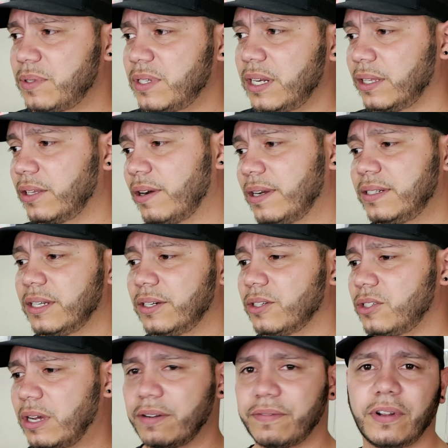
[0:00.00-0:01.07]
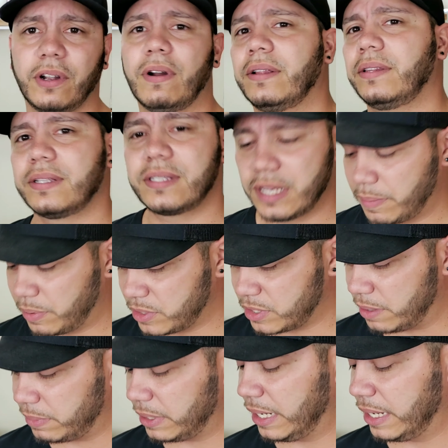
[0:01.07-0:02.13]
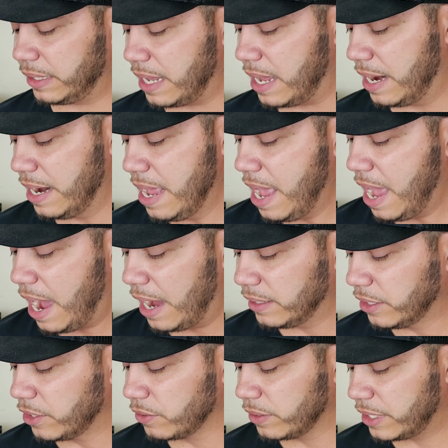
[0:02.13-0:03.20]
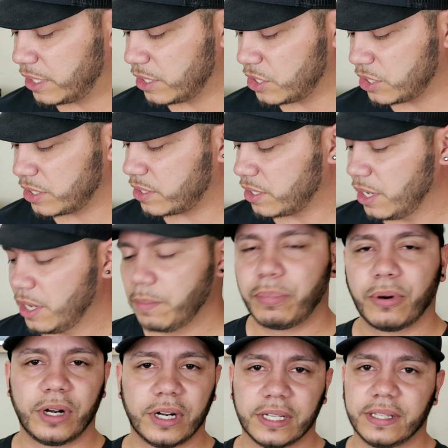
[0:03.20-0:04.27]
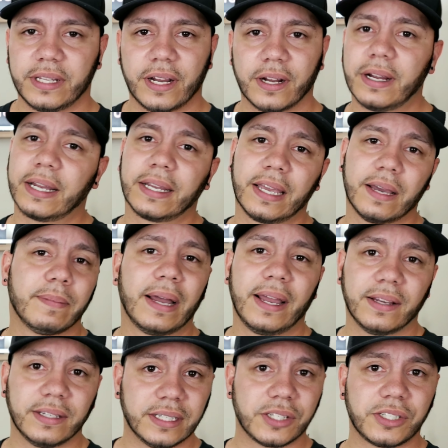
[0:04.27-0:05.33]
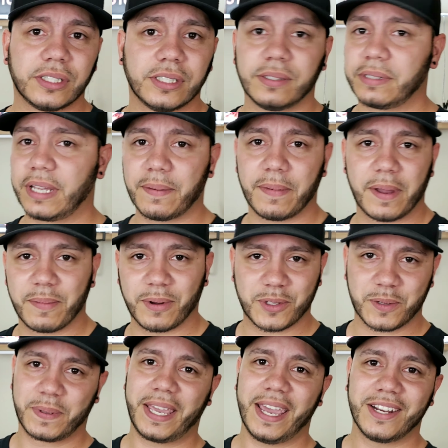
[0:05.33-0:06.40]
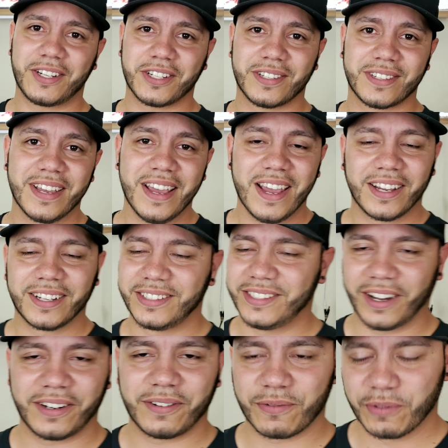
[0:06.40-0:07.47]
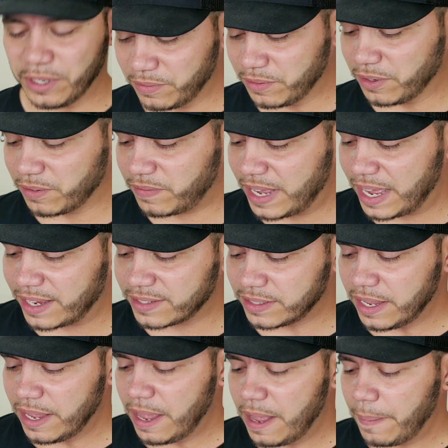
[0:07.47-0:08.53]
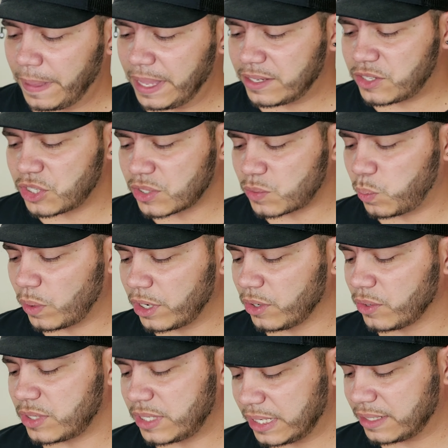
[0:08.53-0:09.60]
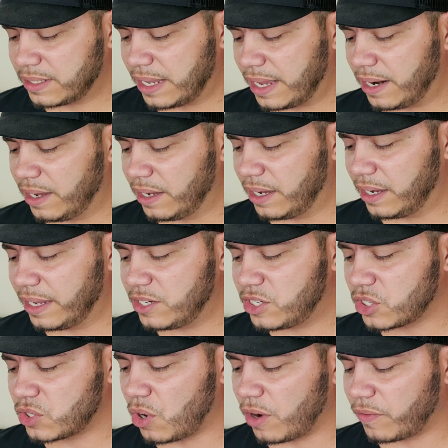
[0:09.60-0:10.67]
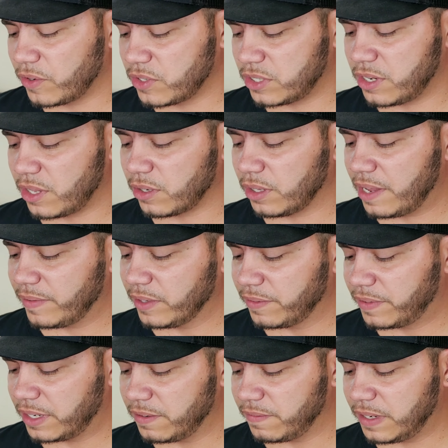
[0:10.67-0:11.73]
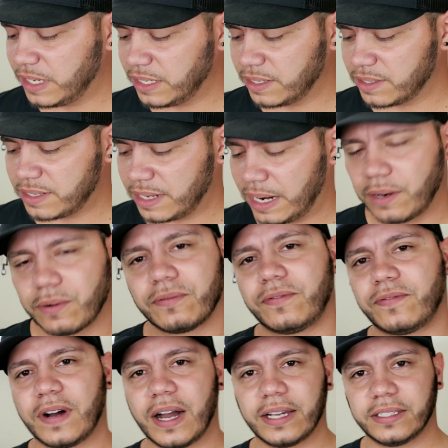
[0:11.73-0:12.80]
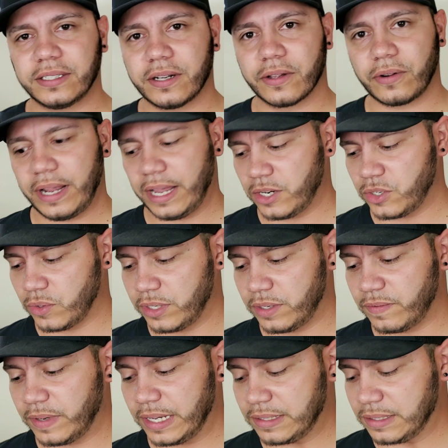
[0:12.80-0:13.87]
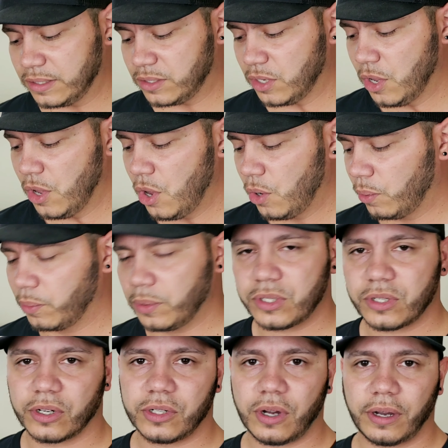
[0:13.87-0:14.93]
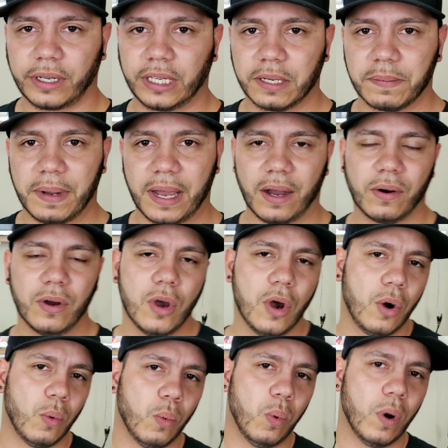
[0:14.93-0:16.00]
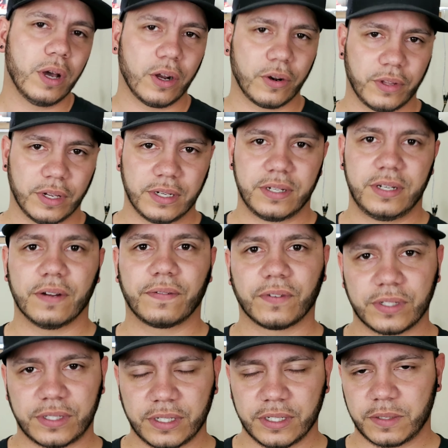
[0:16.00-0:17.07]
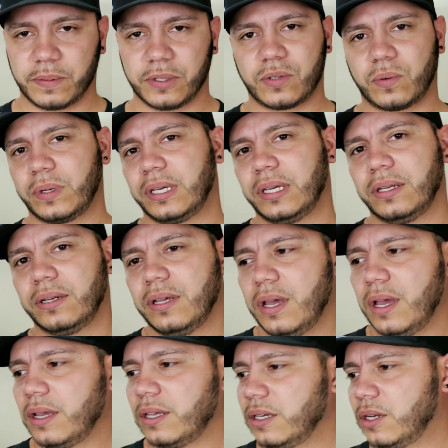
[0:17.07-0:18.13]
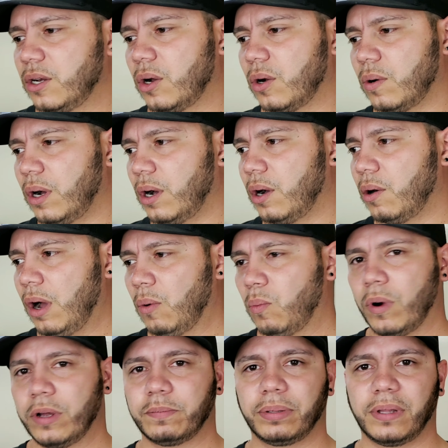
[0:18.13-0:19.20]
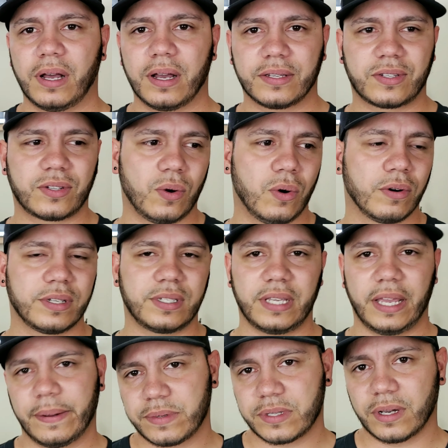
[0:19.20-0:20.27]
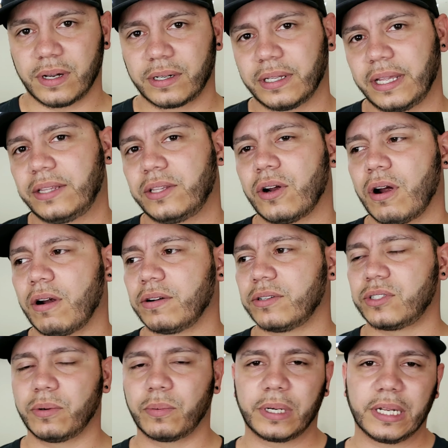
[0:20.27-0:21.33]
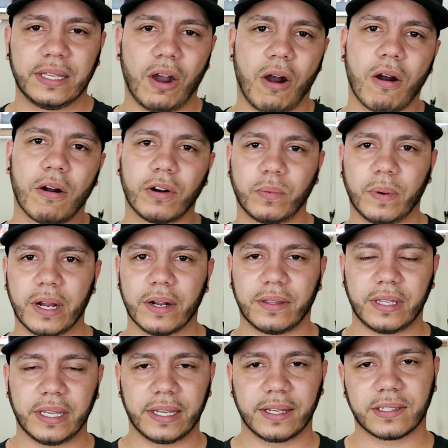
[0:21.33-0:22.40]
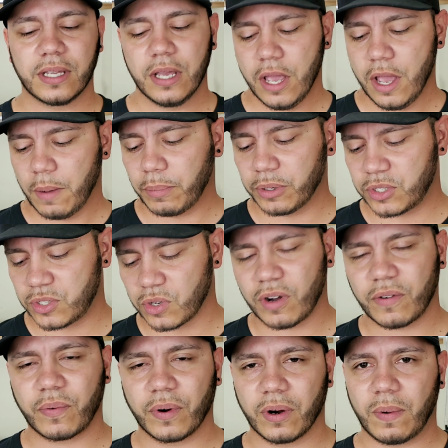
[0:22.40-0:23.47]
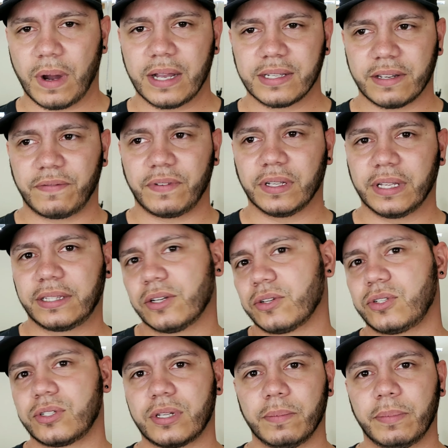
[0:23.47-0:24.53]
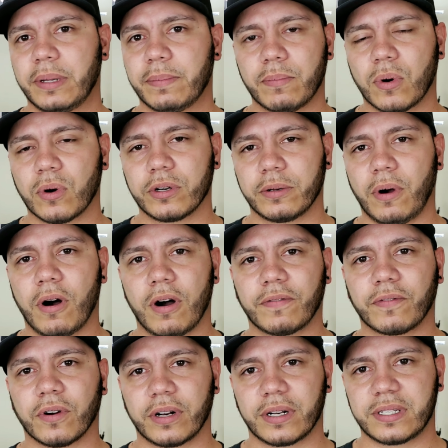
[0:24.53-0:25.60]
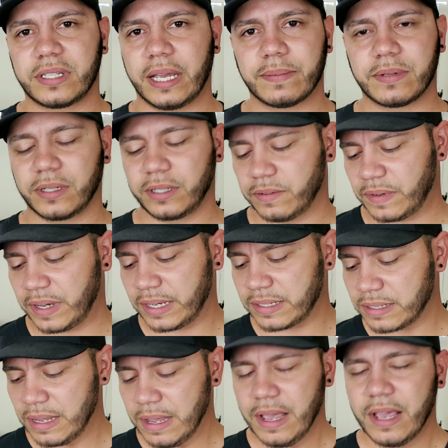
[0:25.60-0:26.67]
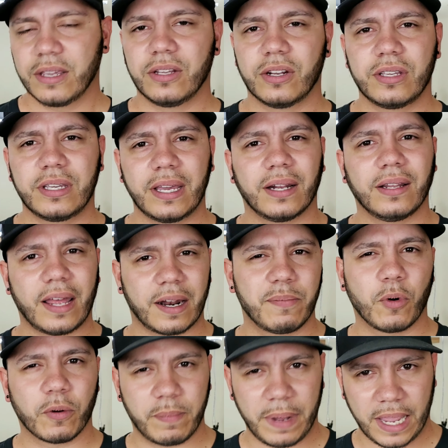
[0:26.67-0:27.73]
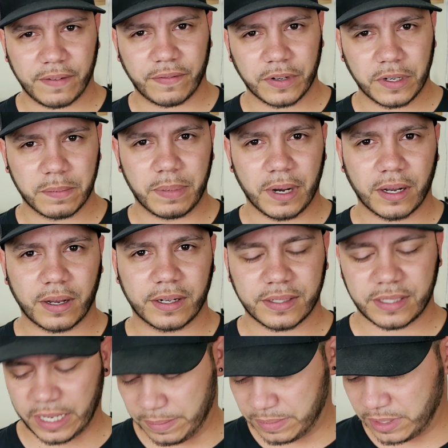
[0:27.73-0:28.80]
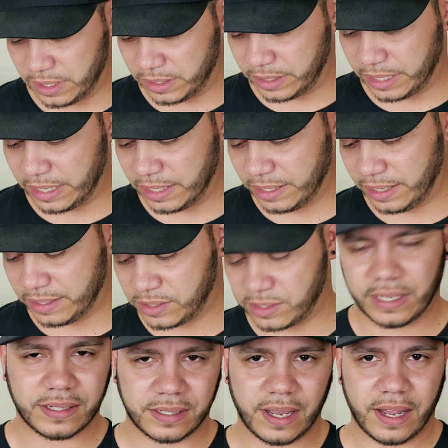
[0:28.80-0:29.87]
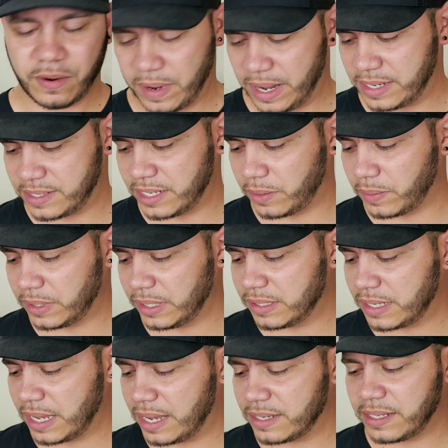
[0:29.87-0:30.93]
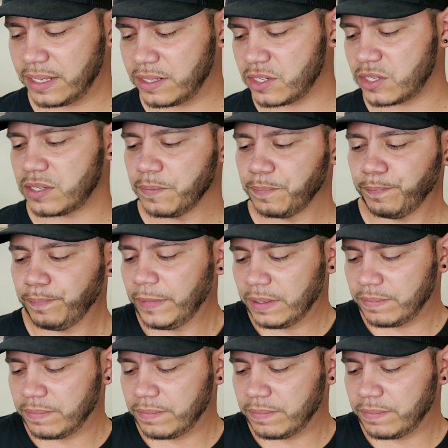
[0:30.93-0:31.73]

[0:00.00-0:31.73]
if I'm sitting there at dinner trying to figure out the tip or something like that. I literally can just put it in there and get my addition, get my multiplications done real fast. It's just one of those things that it just offers another level of convenience that I don't find in other Android devices when we start talking about what are the differences between, you know, a OnePlus or a Samsung. Like, there are so many hardware things, but software wise, I feel like there's just a bit more to offer on a Samsung device. You know, you get a lot of more bang for your buck on a Samsung, and that's kind of why I stick with these guys. They just